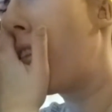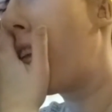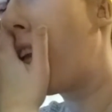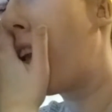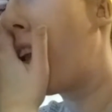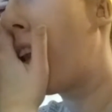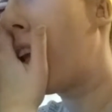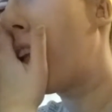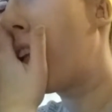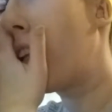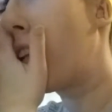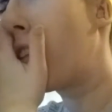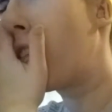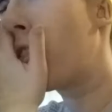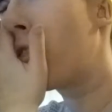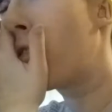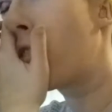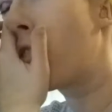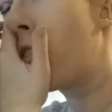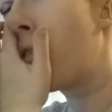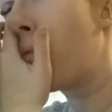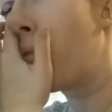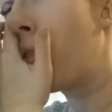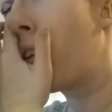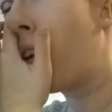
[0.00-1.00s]
And then it
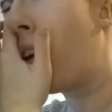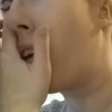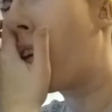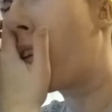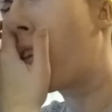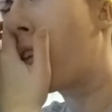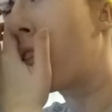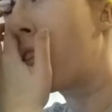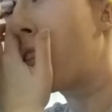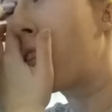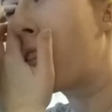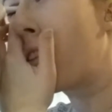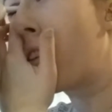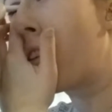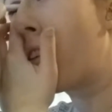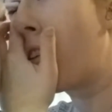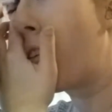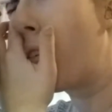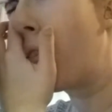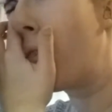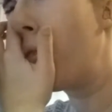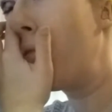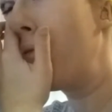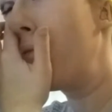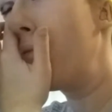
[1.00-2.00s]
should be all good to
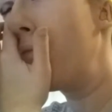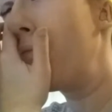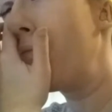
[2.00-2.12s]
go.